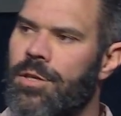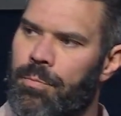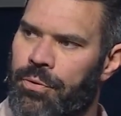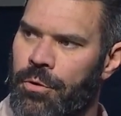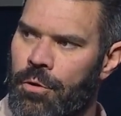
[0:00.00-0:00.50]
to
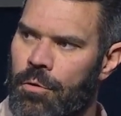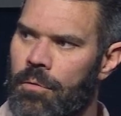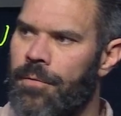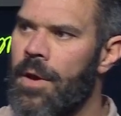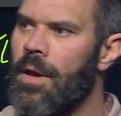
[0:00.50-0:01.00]

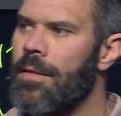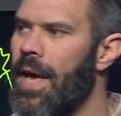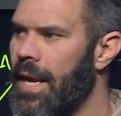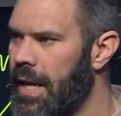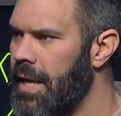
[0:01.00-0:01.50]
prove
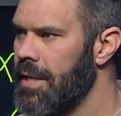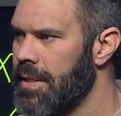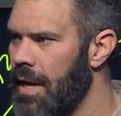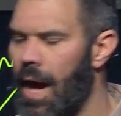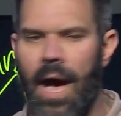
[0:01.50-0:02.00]
that He is
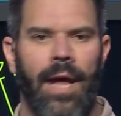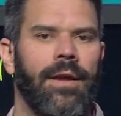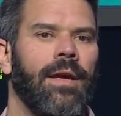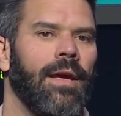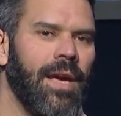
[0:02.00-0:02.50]

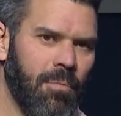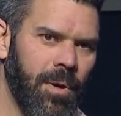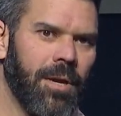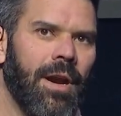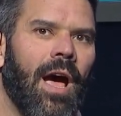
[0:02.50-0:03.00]
God and
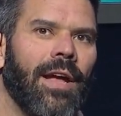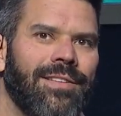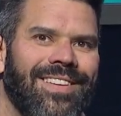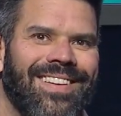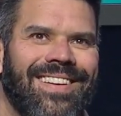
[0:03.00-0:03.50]
we are
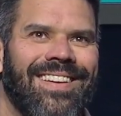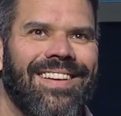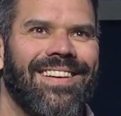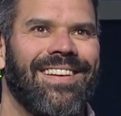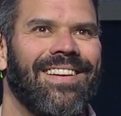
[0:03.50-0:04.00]
not.
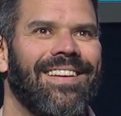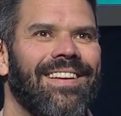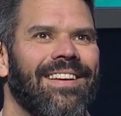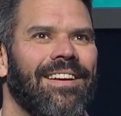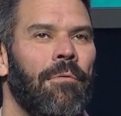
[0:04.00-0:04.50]

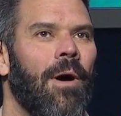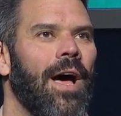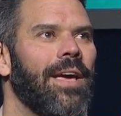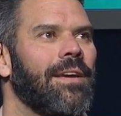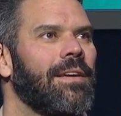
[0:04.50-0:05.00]
Why?